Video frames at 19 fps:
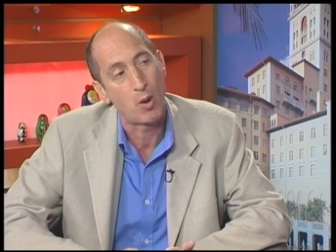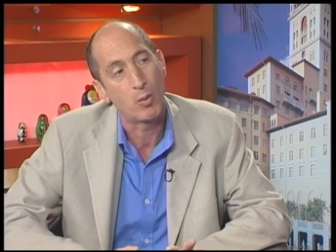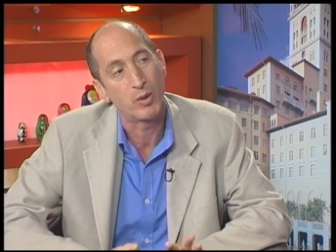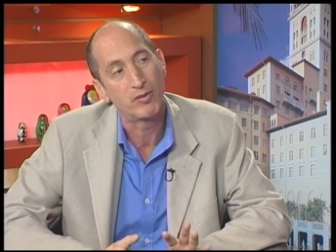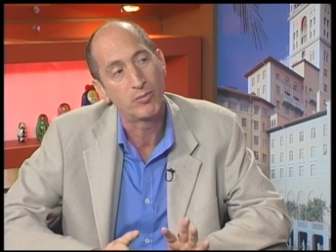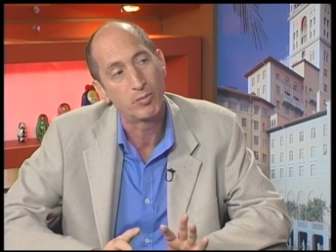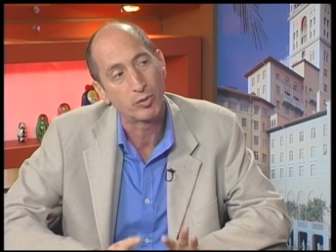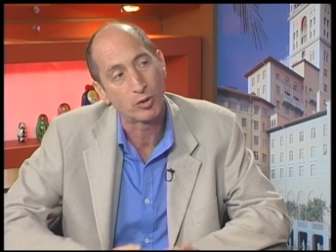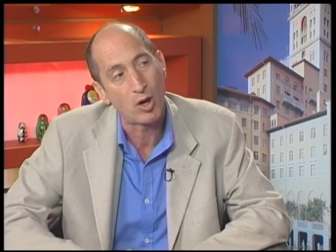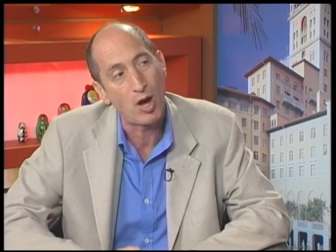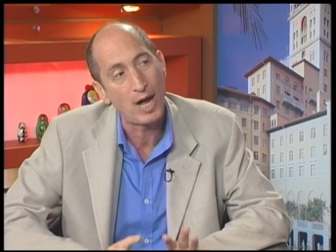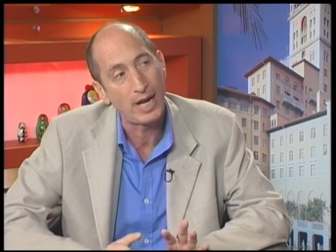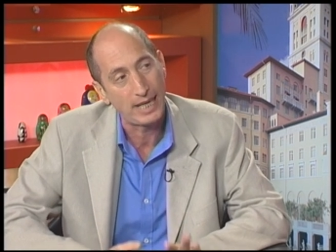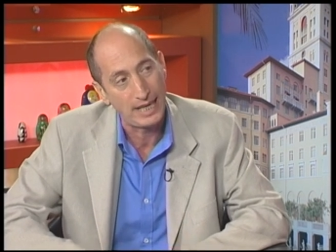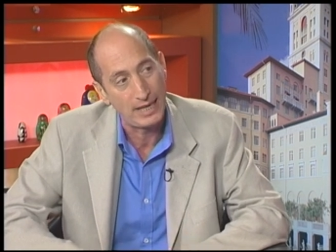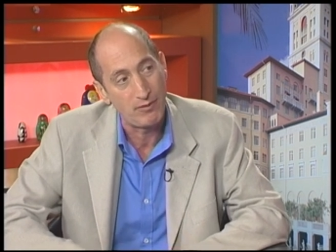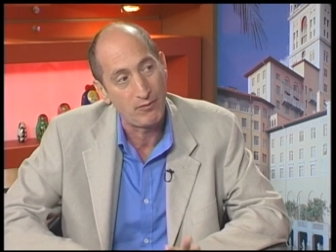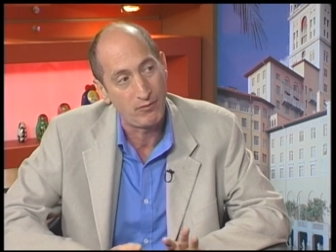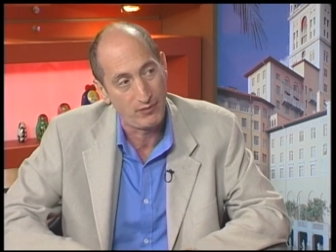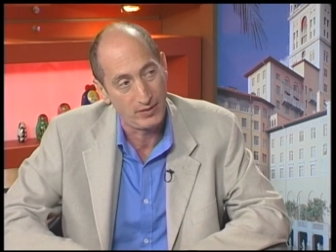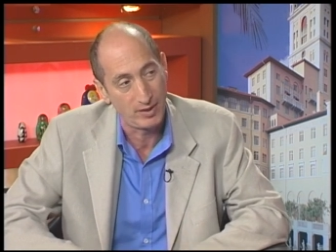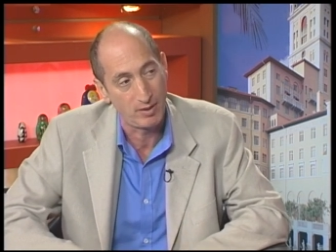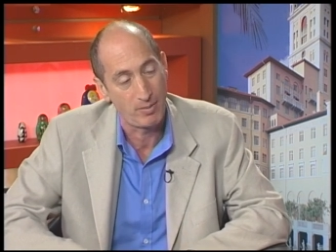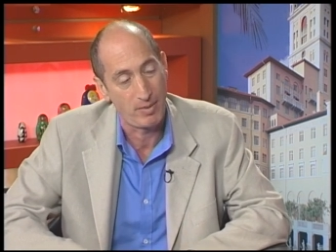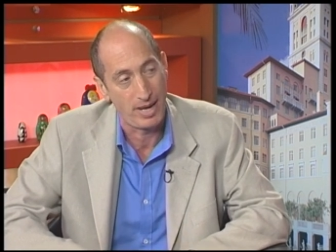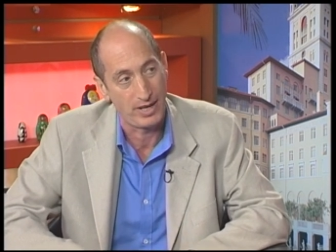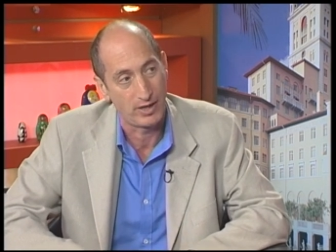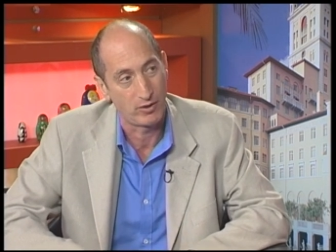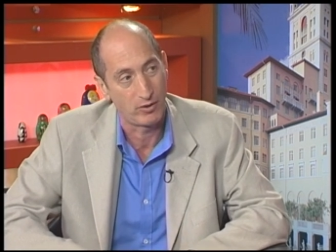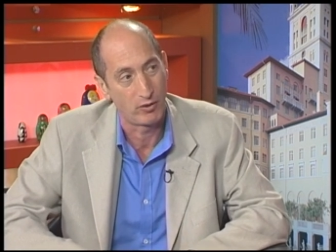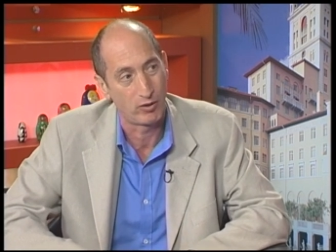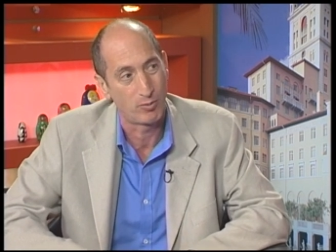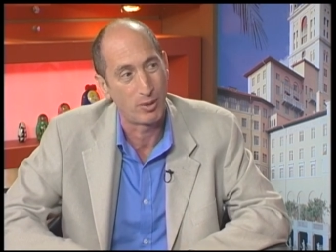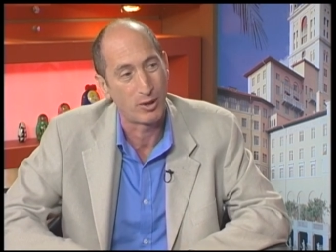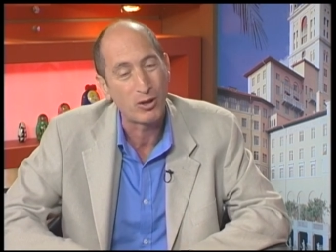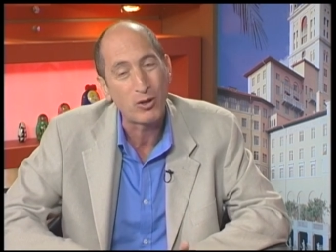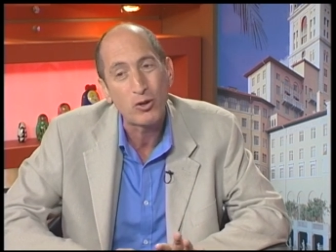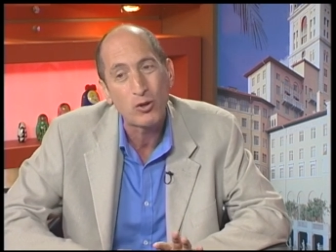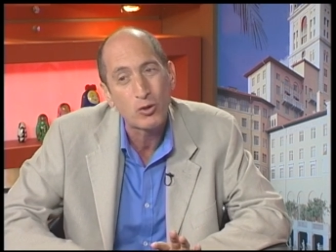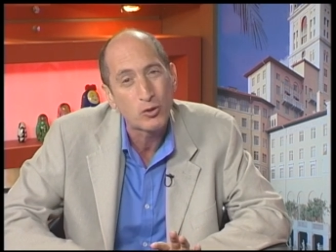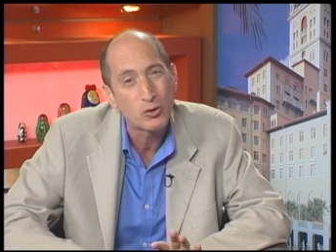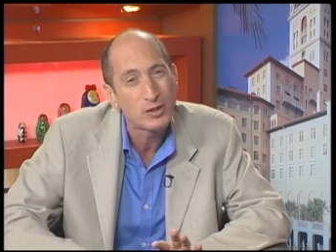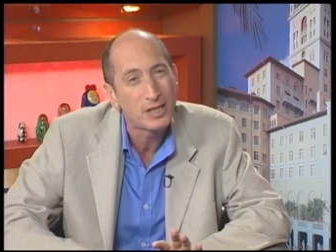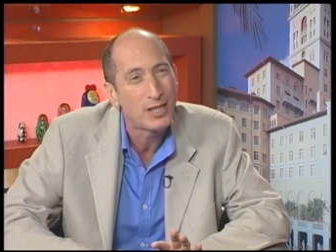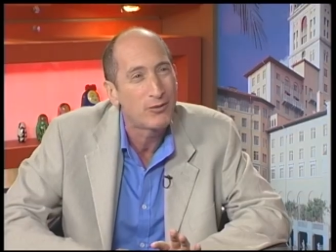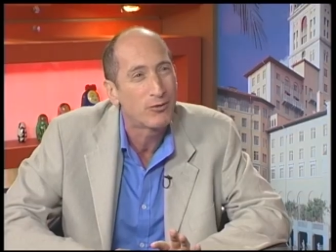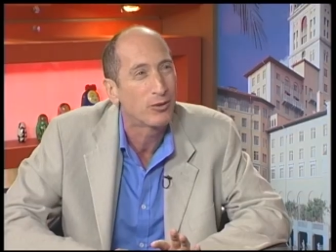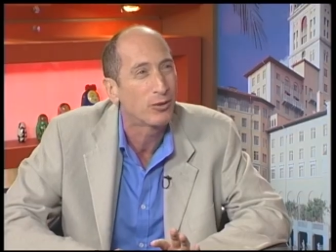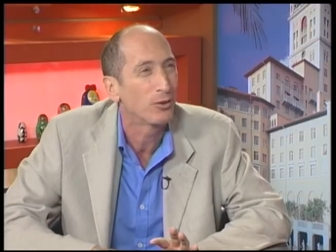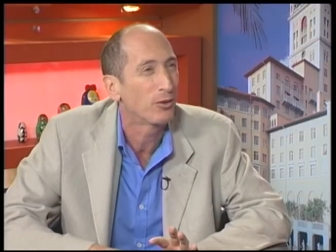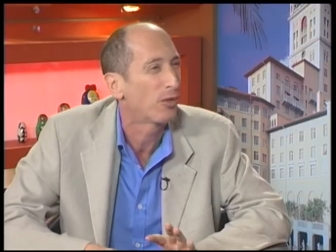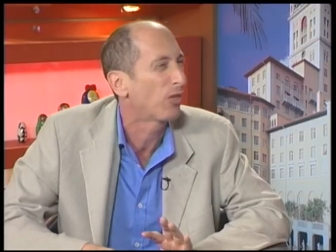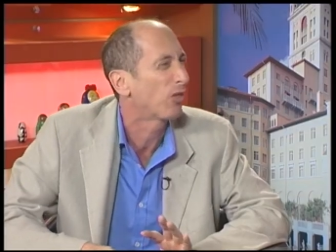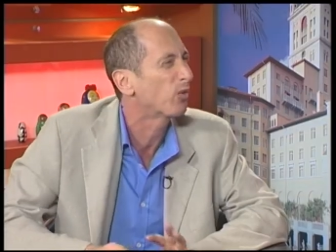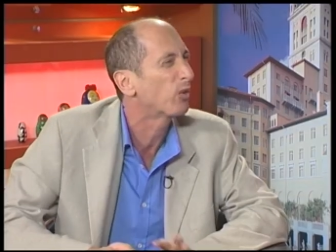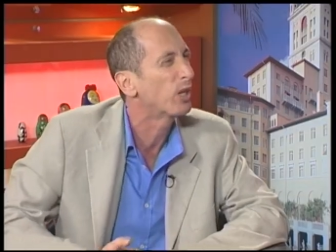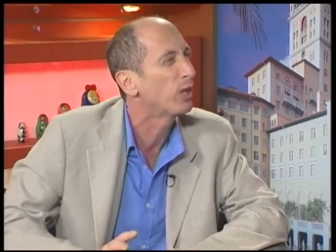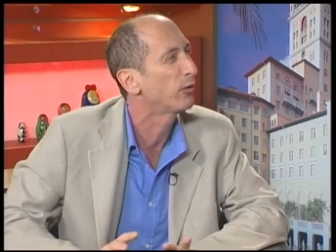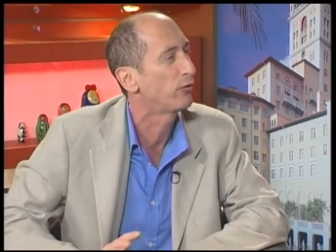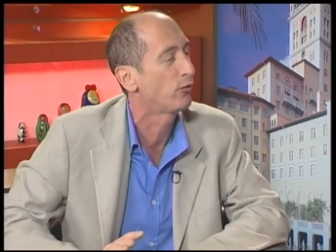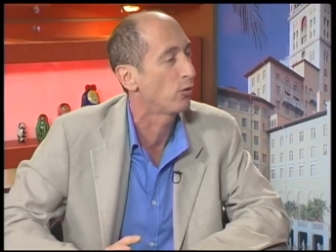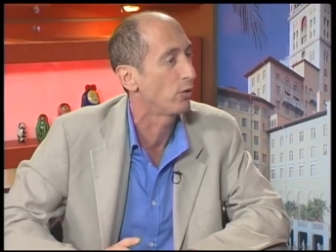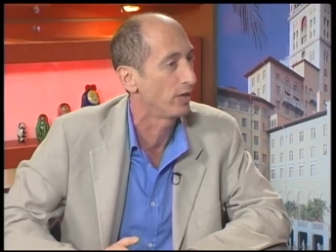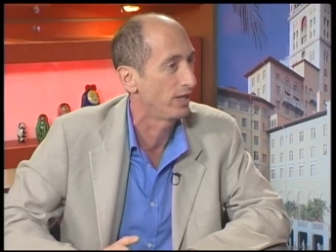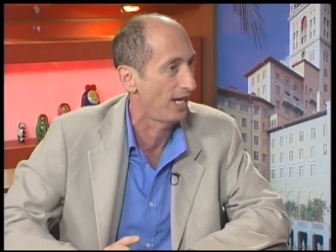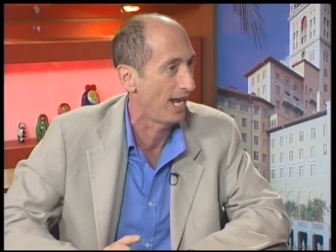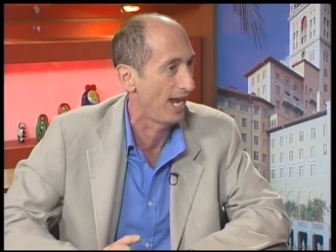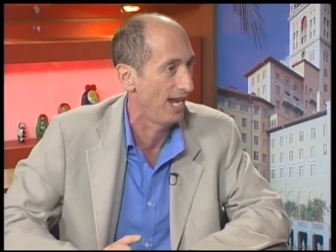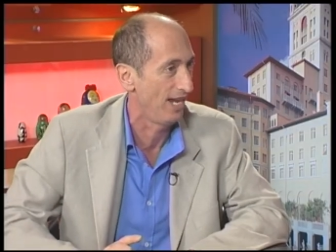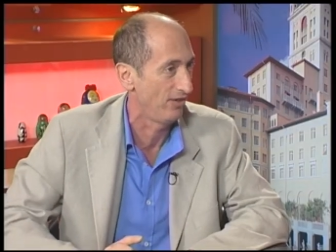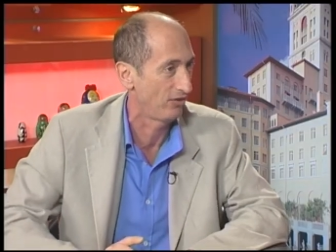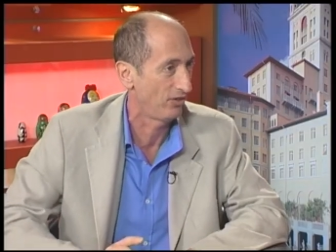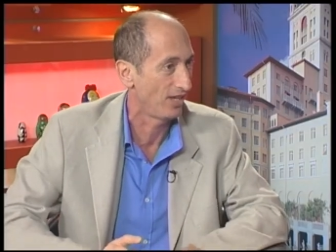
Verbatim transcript: We've brought in filmmakers, but usually for 3 or 4 days.